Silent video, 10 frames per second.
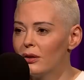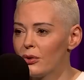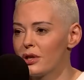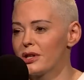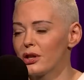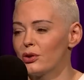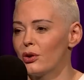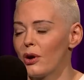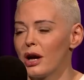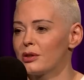with the sexual
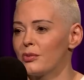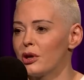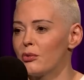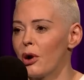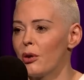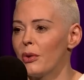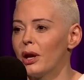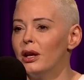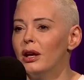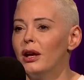harassment
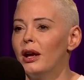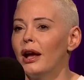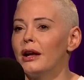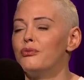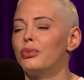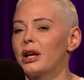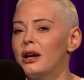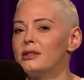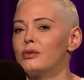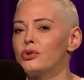department. And
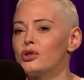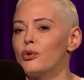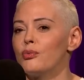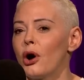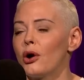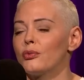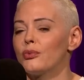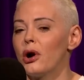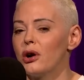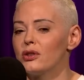because it was so part and
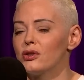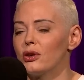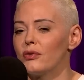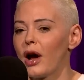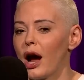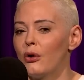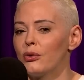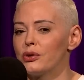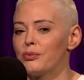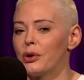parcel of how it
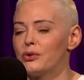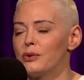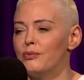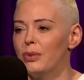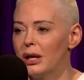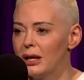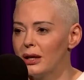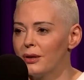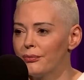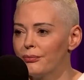was supposed to
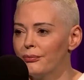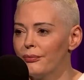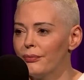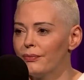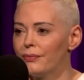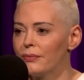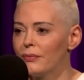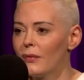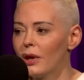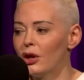be,
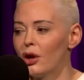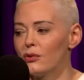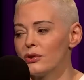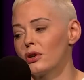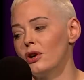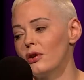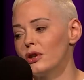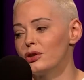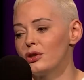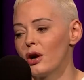you know, everyone's like, oh,
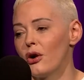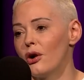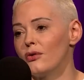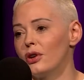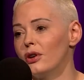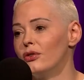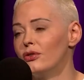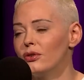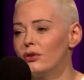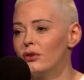that's just how Harvey
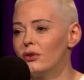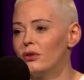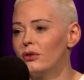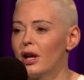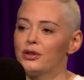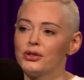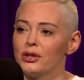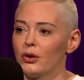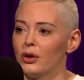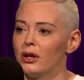is. That's just
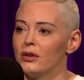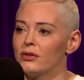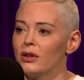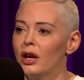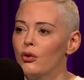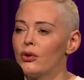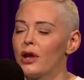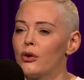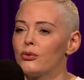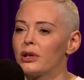how he is,
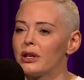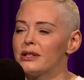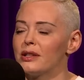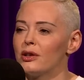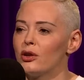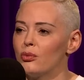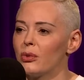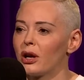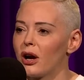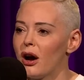without realizing the
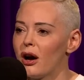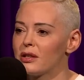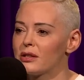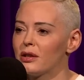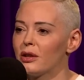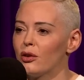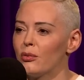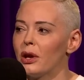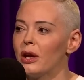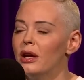human cost and the
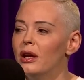human,